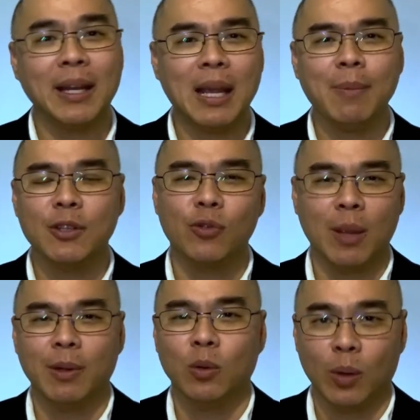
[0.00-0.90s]
name is
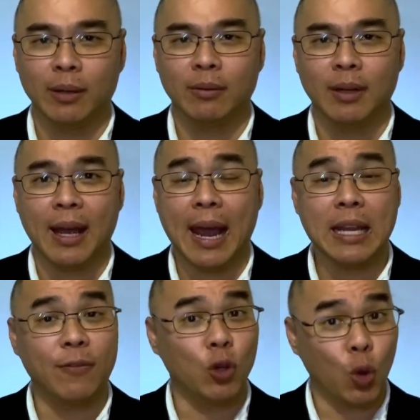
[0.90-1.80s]
Raymond Huan, and
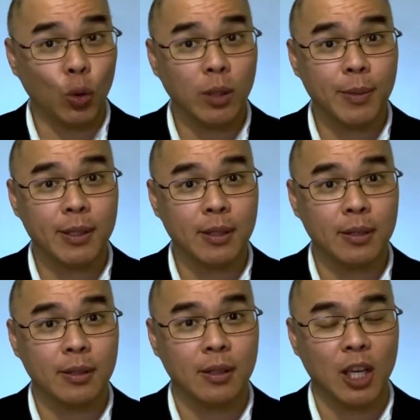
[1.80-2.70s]
if you own a
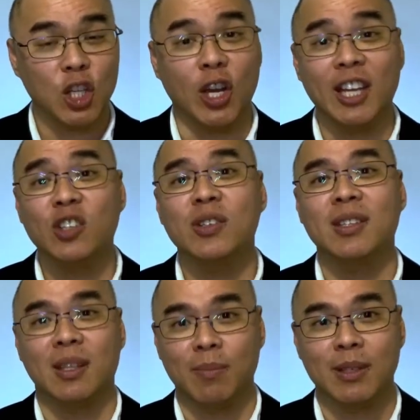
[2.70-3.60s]
business, you're
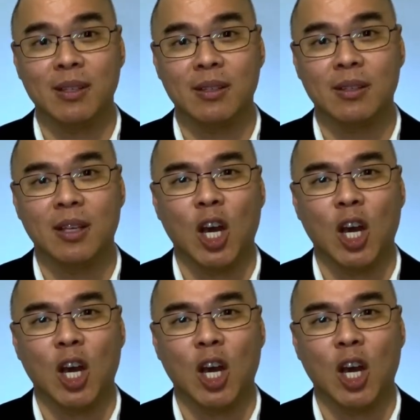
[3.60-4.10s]
interested in business,